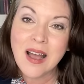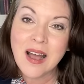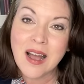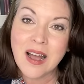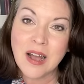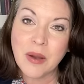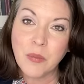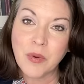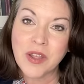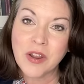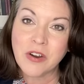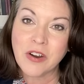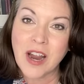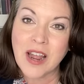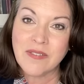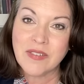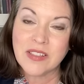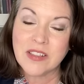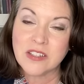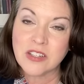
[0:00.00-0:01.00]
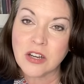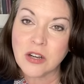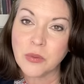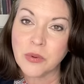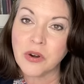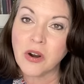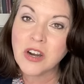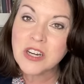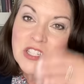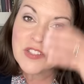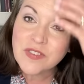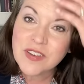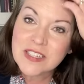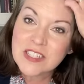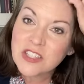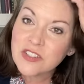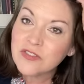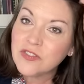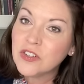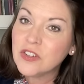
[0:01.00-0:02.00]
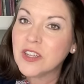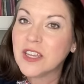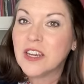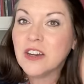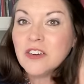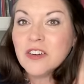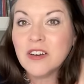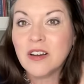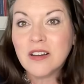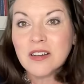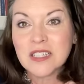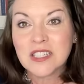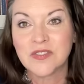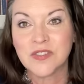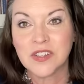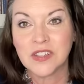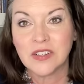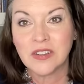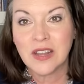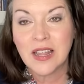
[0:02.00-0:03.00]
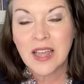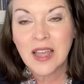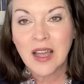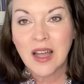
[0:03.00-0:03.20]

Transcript: Um, we are having the Dogwood Arts Festival here in Knoxville.